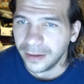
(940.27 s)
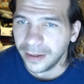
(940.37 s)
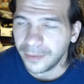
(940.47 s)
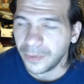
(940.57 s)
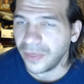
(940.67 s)

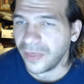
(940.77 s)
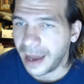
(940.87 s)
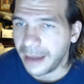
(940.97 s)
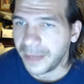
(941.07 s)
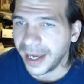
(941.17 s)
it wasn't
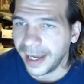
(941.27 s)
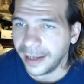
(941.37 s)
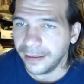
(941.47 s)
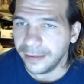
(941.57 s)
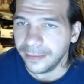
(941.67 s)
that
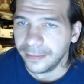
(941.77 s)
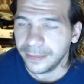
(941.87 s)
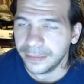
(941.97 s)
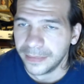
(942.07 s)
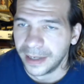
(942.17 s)
bad.
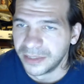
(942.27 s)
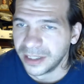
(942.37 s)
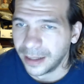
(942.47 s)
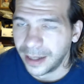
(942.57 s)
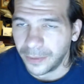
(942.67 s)
I've
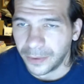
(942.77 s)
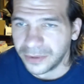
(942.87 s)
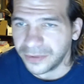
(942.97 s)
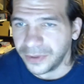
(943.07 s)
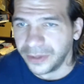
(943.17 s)
seen a lot
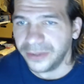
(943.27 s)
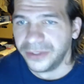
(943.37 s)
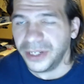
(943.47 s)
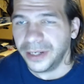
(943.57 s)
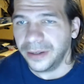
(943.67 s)
worse footage.